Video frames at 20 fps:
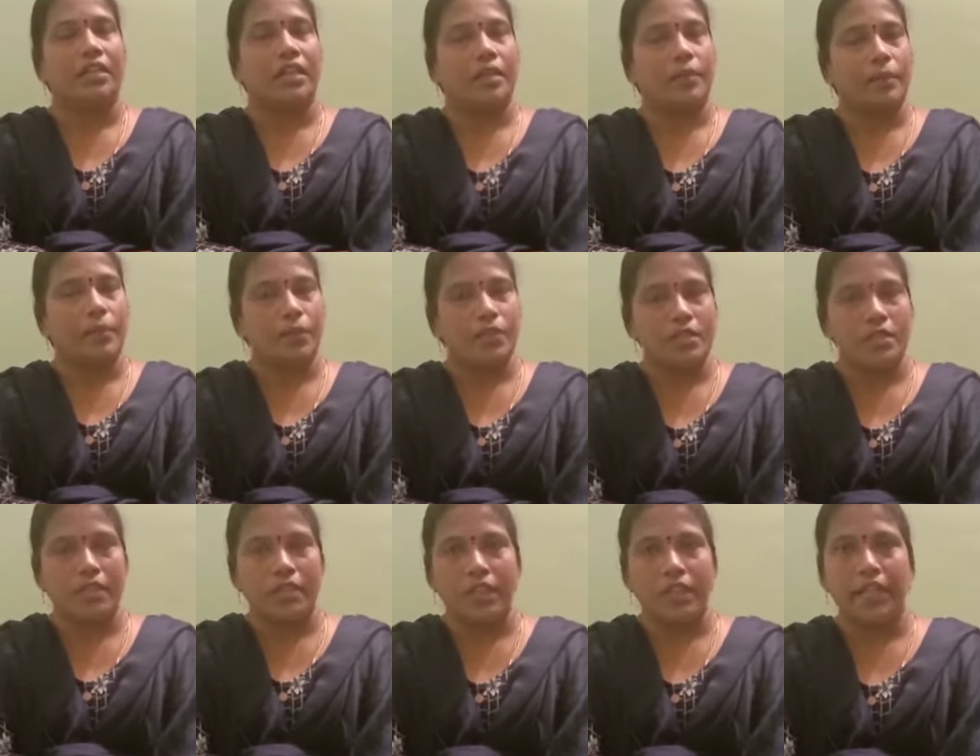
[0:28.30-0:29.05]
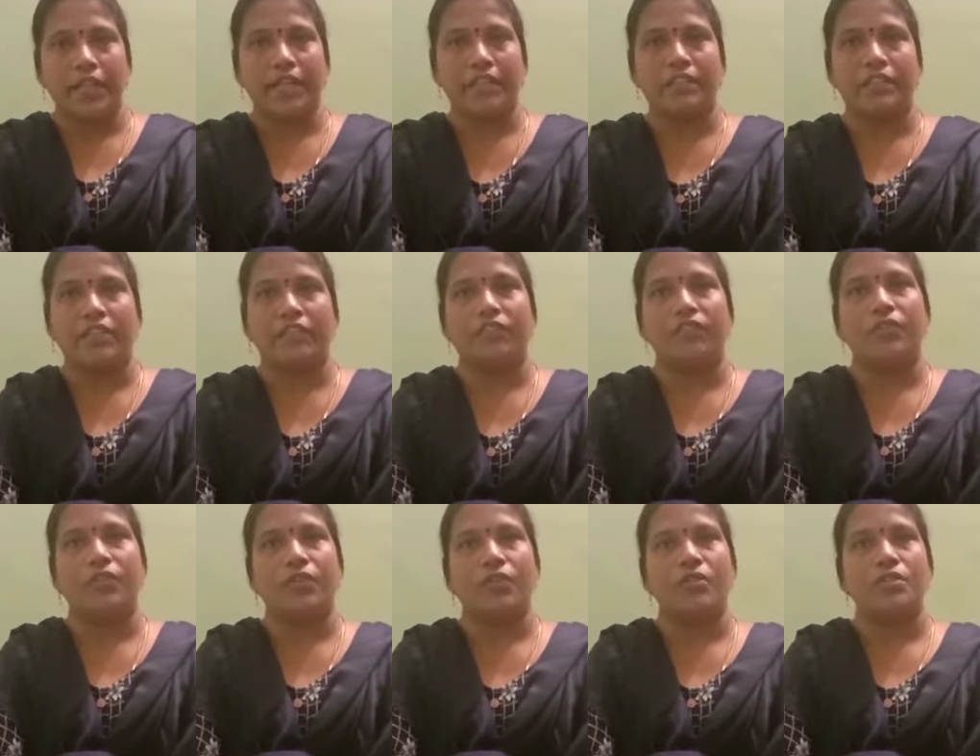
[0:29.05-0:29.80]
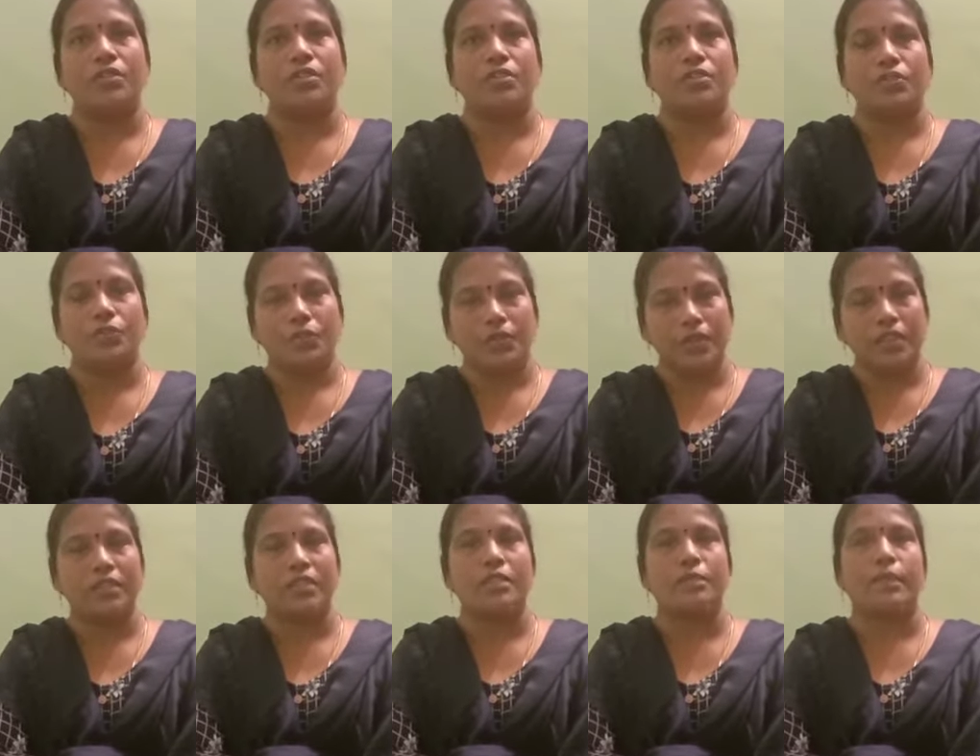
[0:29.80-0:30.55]
They put a great effort
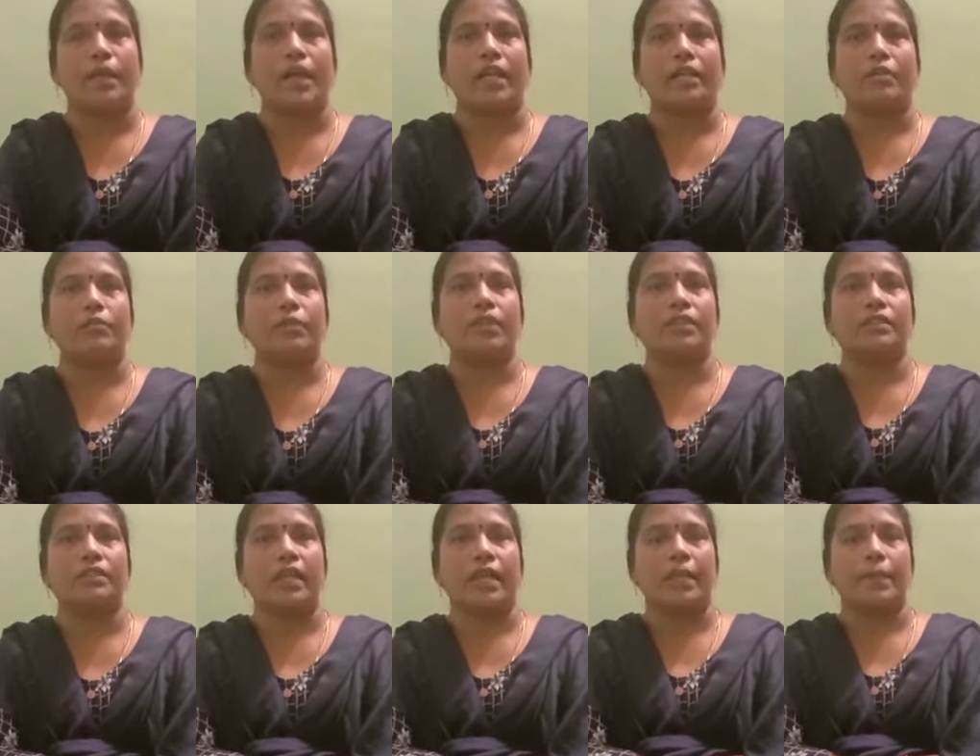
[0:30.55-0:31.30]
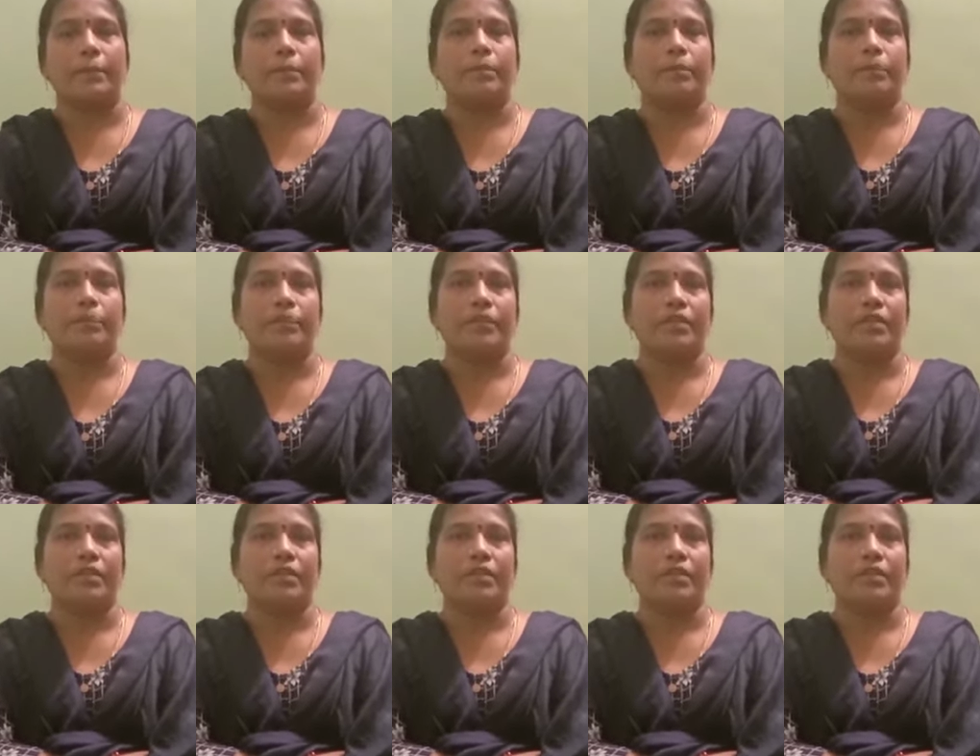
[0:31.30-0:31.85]
during this pandemic time.